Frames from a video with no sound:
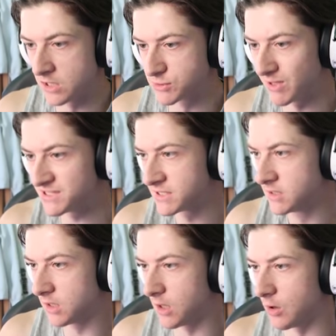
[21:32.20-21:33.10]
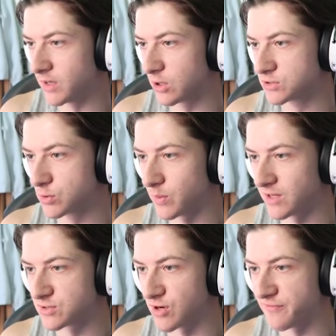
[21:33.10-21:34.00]
Azuiz. Oh, it goes all the
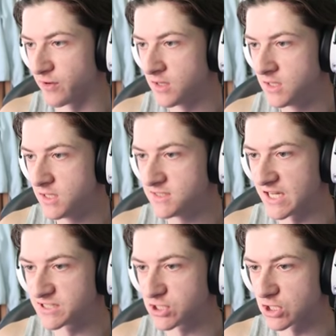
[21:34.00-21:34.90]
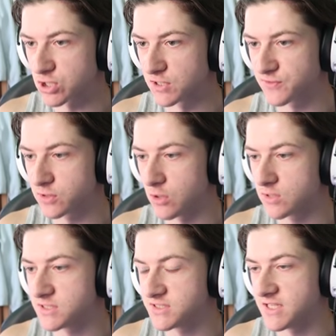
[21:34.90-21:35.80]
way out to Rafa. He takes a touch, goes for
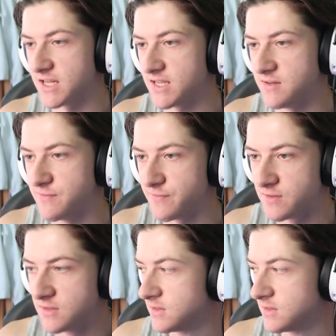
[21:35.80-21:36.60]
goal. Good save.